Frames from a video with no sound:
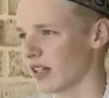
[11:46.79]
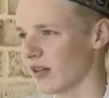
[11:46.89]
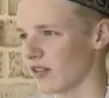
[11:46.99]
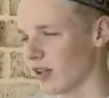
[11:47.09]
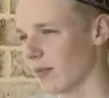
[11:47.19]

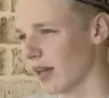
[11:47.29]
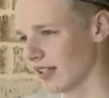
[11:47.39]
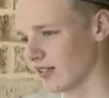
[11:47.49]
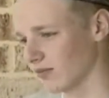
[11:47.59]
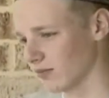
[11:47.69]
that was our
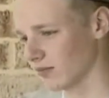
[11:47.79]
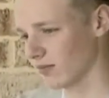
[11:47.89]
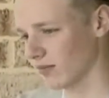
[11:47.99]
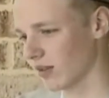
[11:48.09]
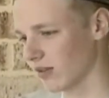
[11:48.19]
main
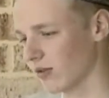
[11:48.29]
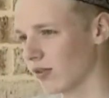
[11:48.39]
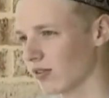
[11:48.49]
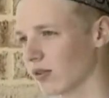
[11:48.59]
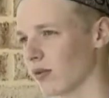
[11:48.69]

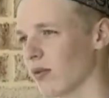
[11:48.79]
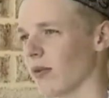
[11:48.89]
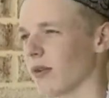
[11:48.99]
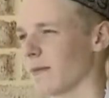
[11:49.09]
source of